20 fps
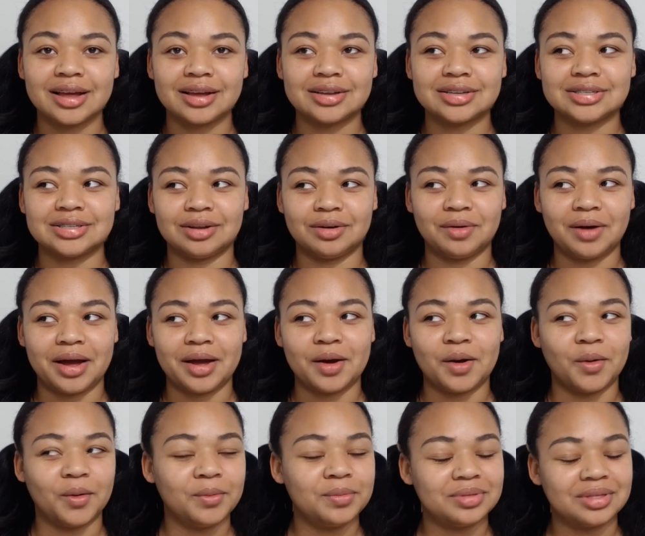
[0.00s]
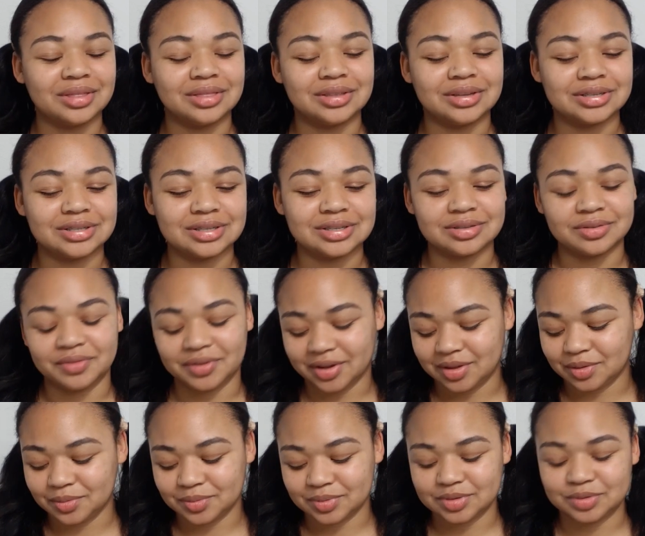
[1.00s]
So I hope that this is
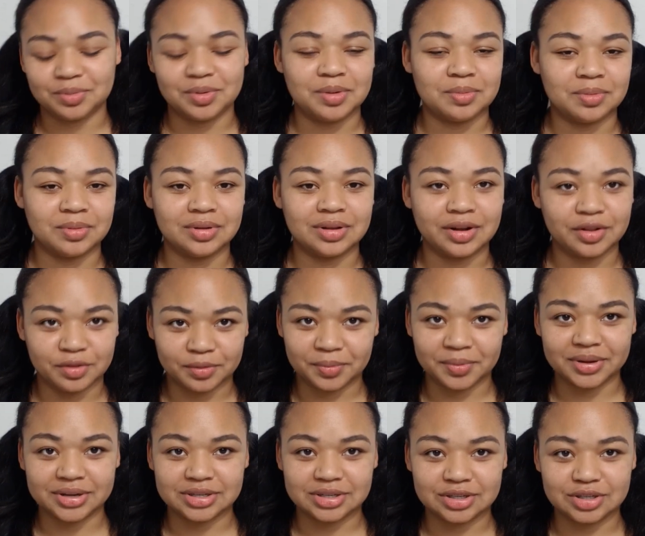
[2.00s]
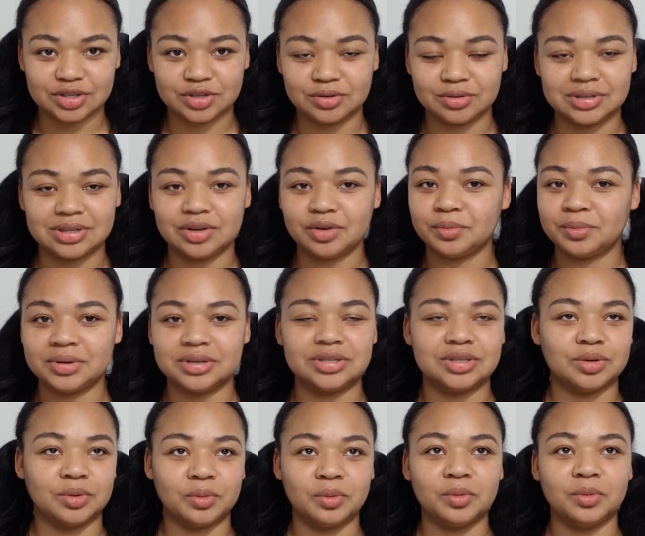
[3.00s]
available to people in other places too, because that would be
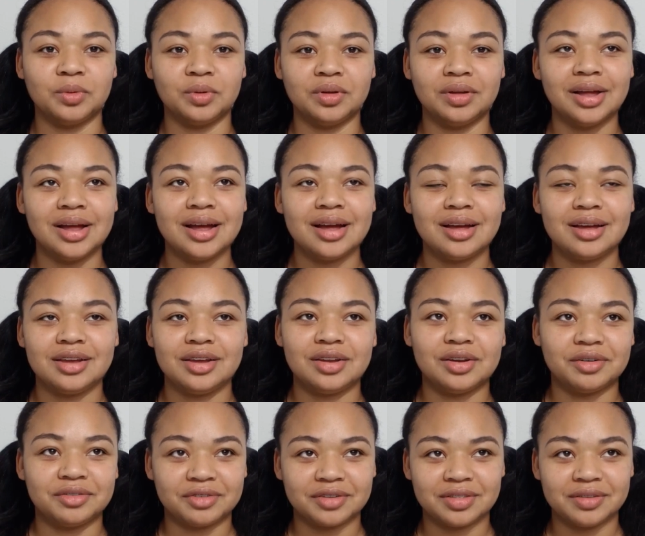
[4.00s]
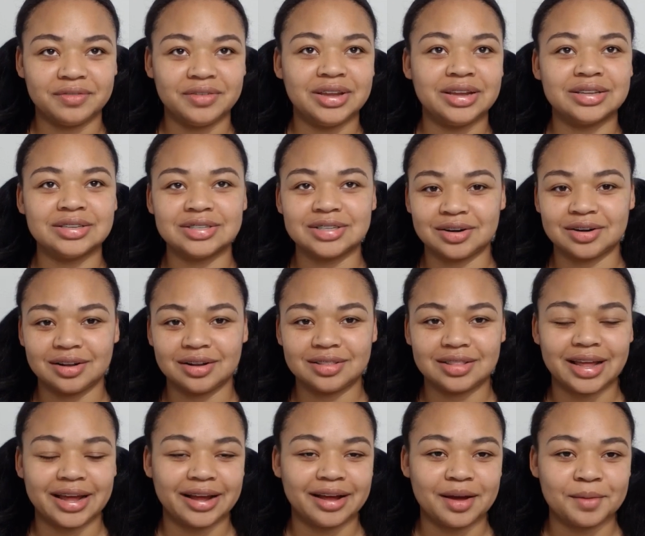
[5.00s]
so cool. You know, for the vegans that are,
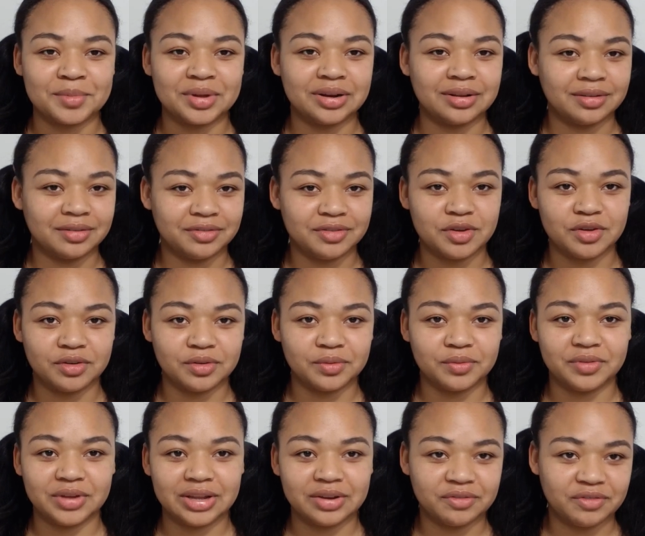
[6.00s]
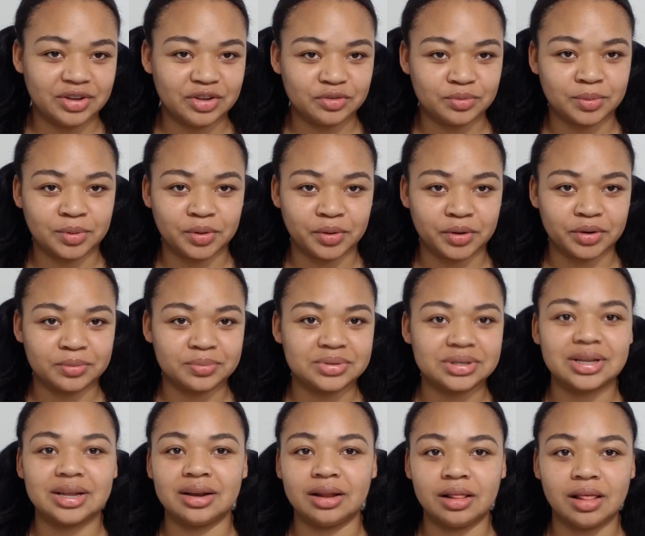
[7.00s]
I, am in a few vegan Facebook groups,
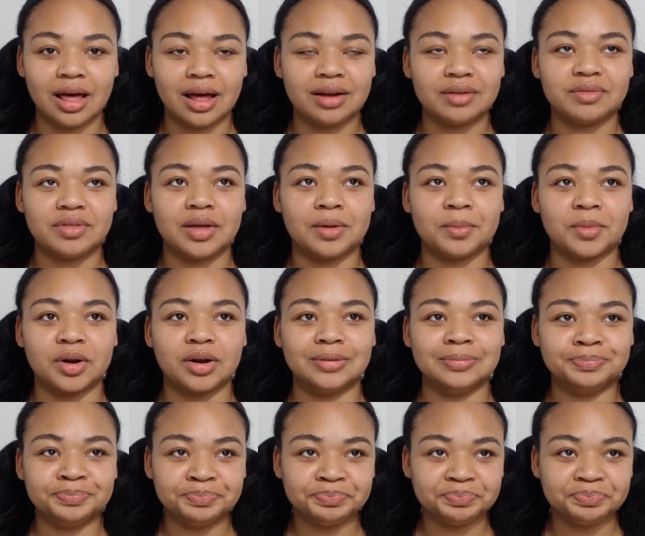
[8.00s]
and a lot of them are